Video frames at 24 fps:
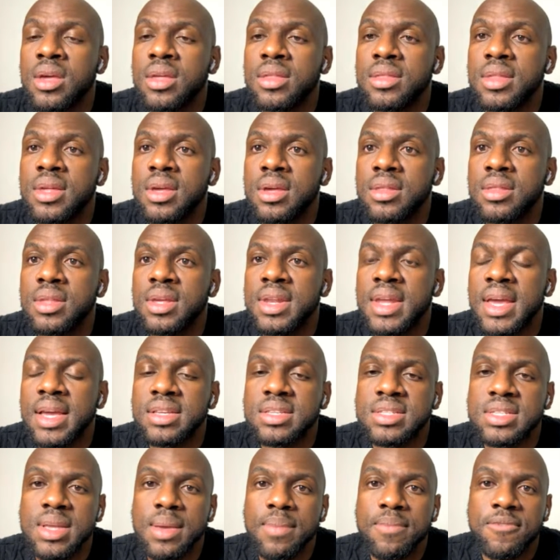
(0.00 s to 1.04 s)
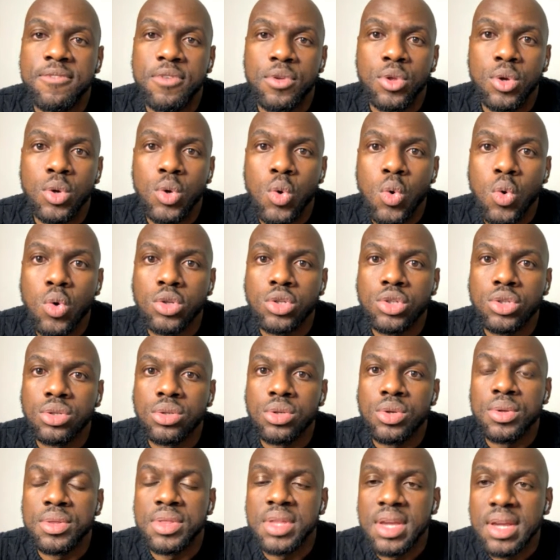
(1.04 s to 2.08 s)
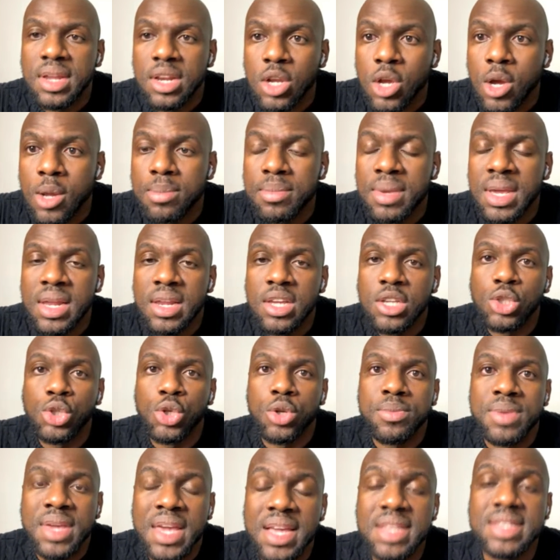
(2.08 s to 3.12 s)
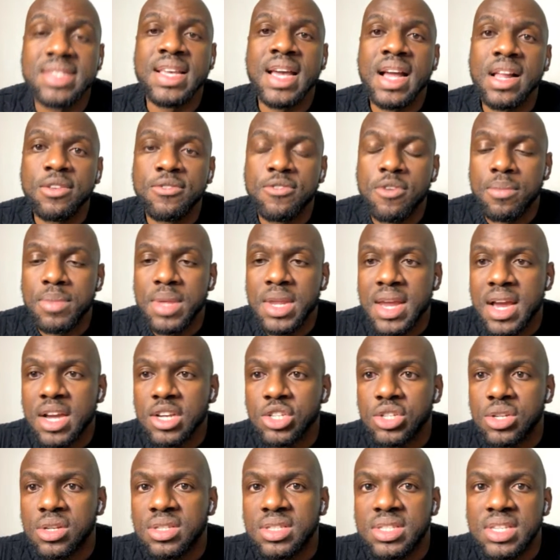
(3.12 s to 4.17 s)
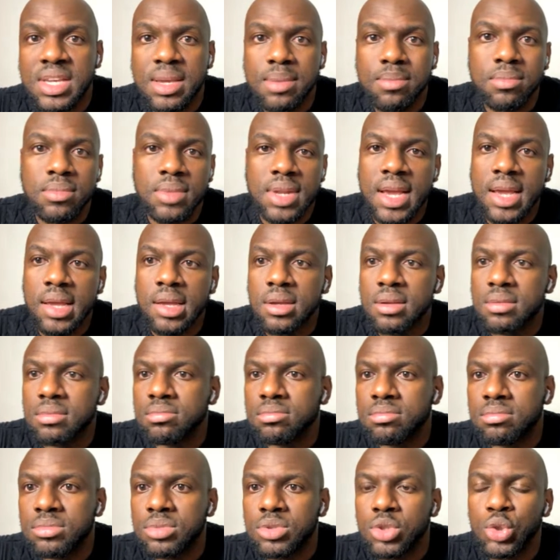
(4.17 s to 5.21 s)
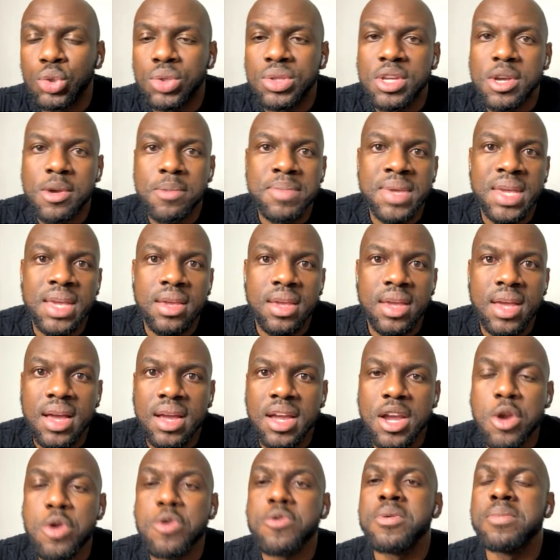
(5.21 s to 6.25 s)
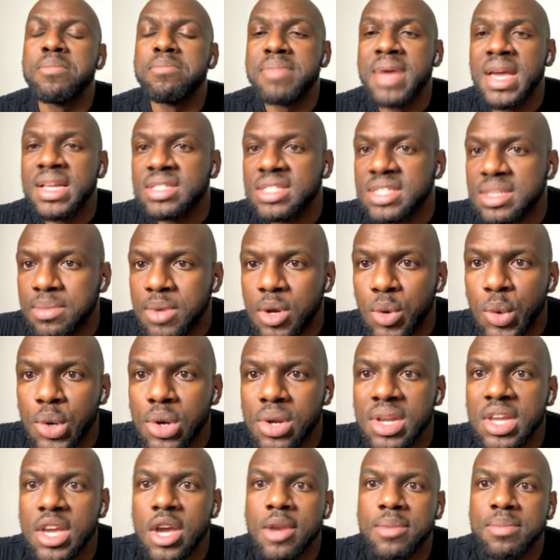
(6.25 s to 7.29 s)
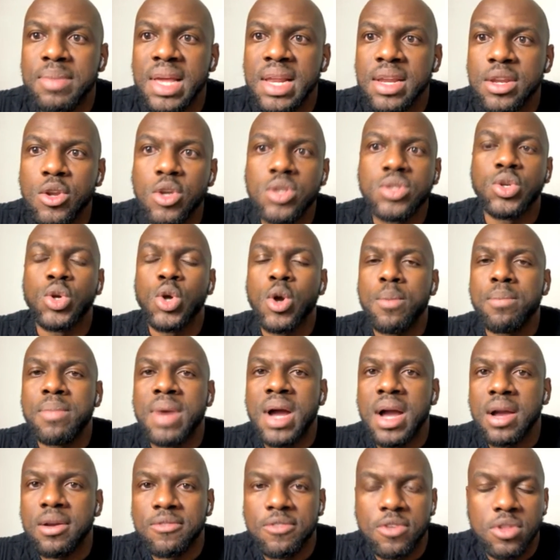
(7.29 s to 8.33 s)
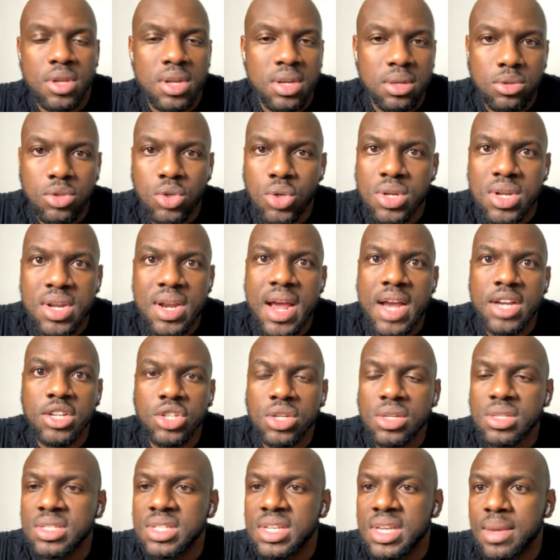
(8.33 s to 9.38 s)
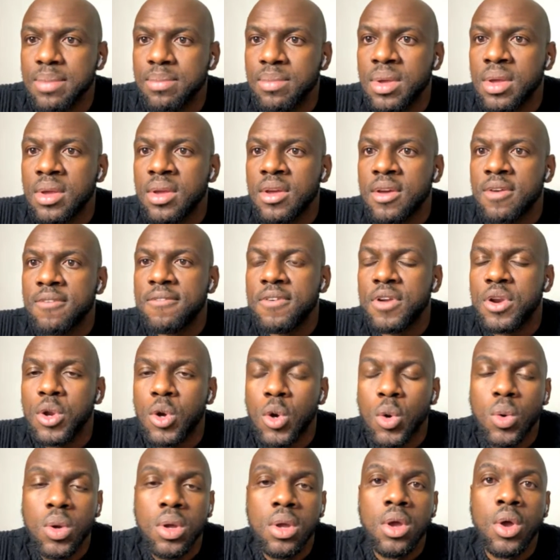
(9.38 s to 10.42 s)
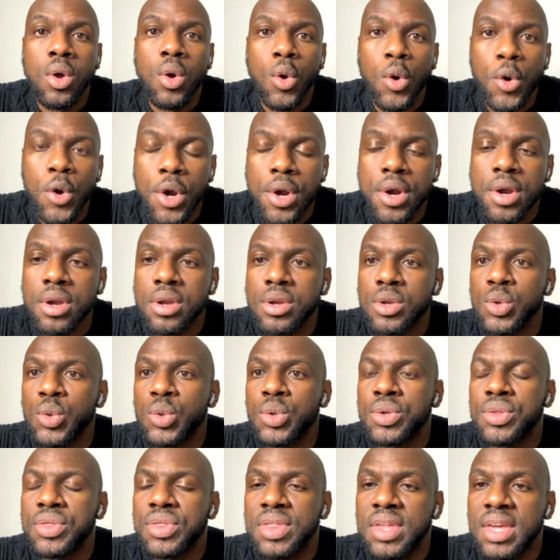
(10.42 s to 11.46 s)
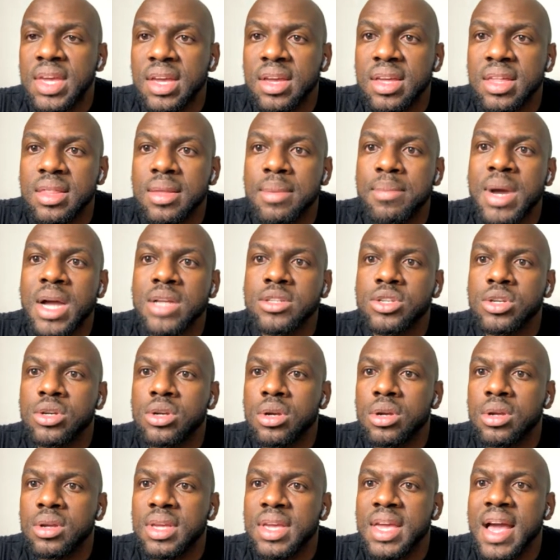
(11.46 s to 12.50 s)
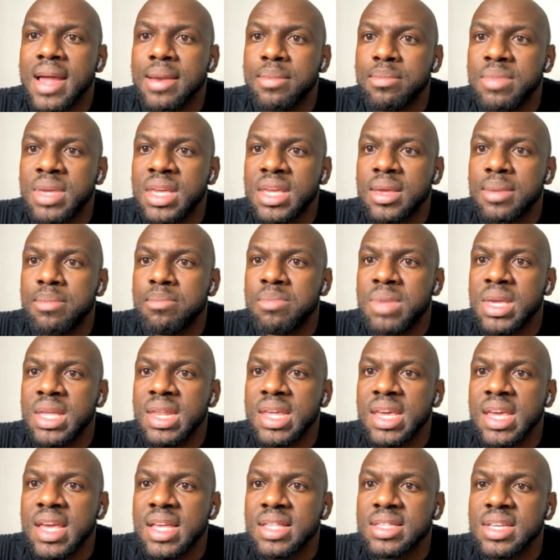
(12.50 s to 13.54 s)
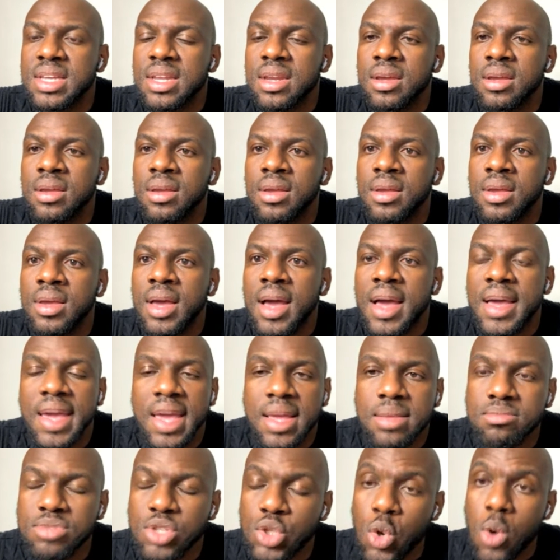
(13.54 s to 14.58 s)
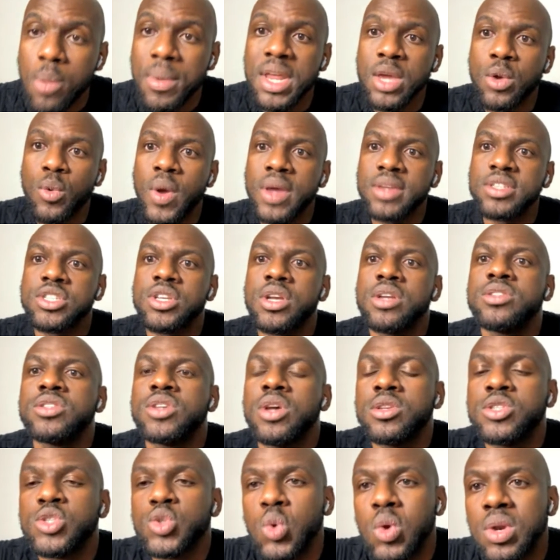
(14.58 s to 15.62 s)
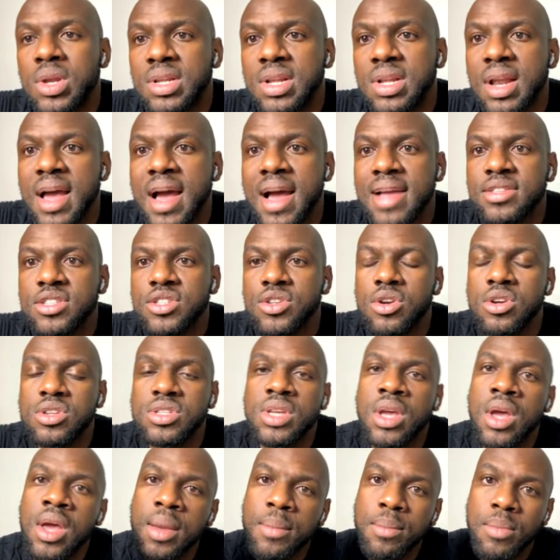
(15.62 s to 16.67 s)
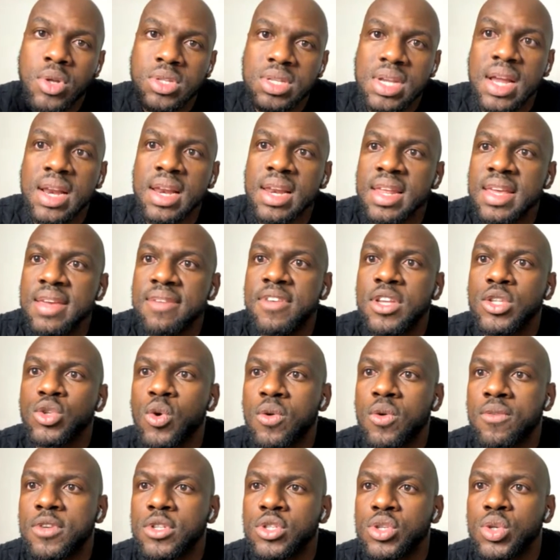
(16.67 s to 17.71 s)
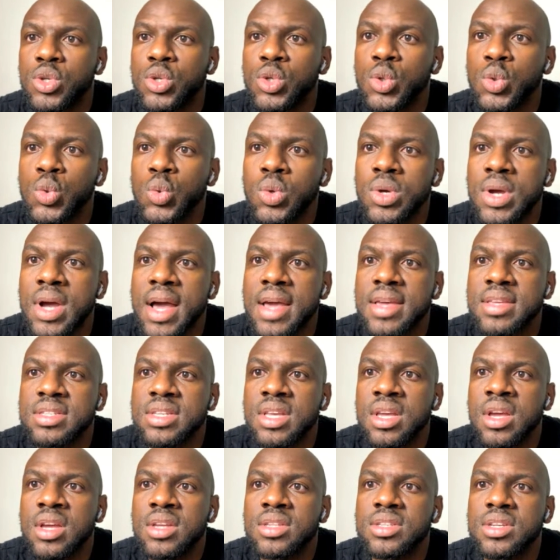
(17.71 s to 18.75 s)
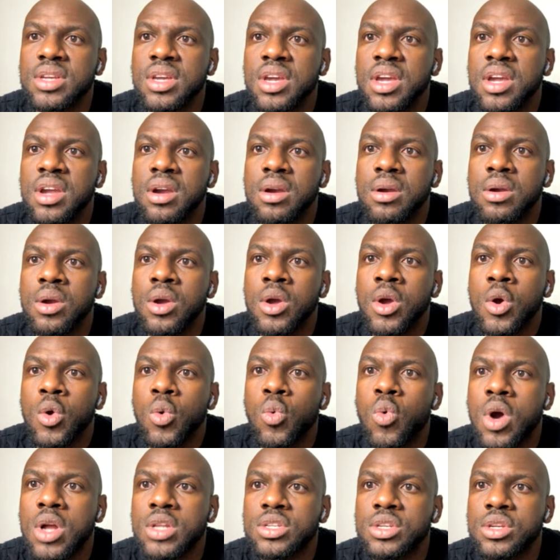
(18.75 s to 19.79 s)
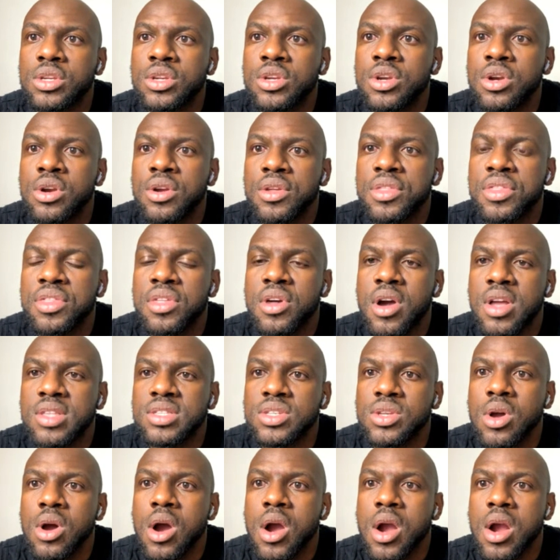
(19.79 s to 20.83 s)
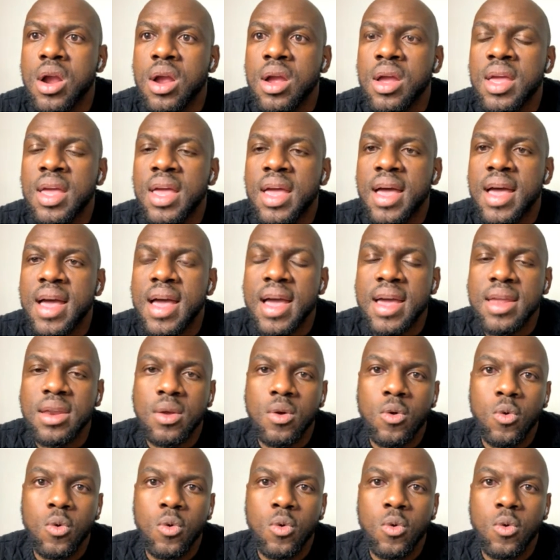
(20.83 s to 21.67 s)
the next step for the coach? Do you think Leon Bailey should be exiled from the national team? Like, should there be a Karim Benzema where Leon Bailey doesn't come back to the national team for now? Or do you think the matter can be mediated? Again, so many questions, so little answers, but I'll leave it over to you guys to hear what your thoughts are and